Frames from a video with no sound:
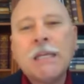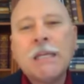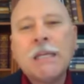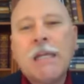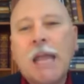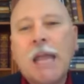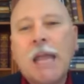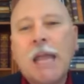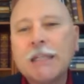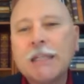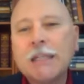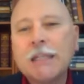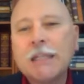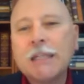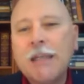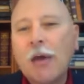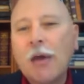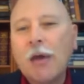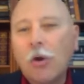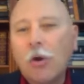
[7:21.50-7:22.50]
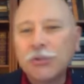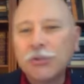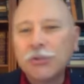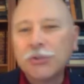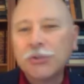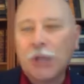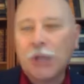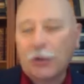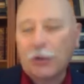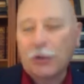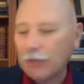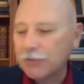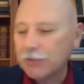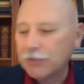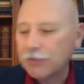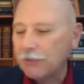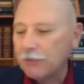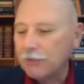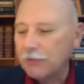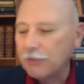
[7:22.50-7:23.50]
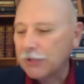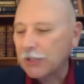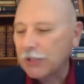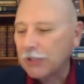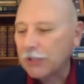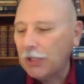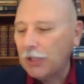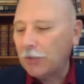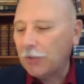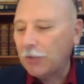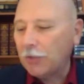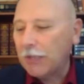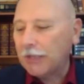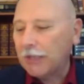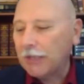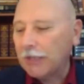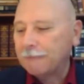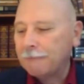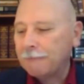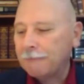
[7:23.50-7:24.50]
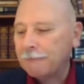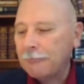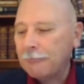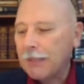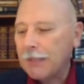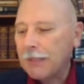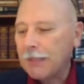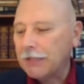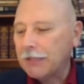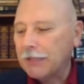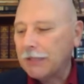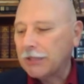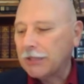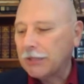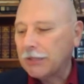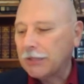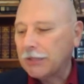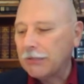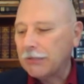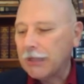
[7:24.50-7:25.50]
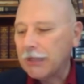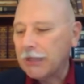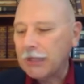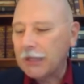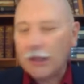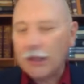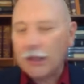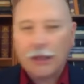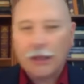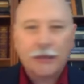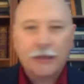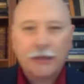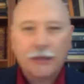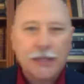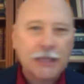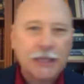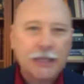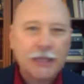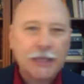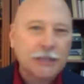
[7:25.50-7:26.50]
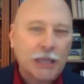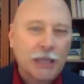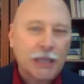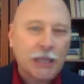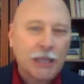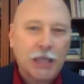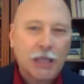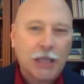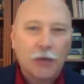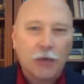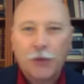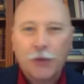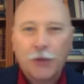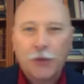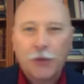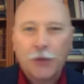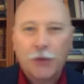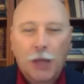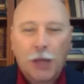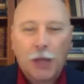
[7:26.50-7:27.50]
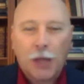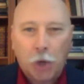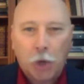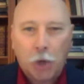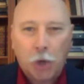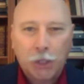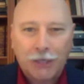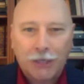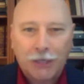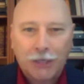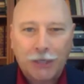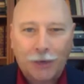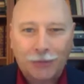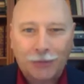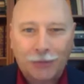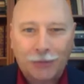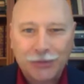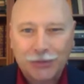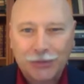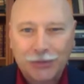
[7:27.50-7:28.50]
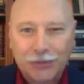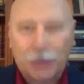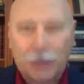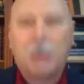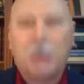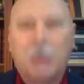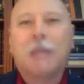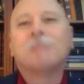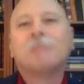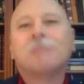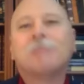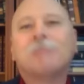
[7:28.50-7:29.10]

And now also, let's move just a little bit into the SEO, the online marketing realm, just a little bit.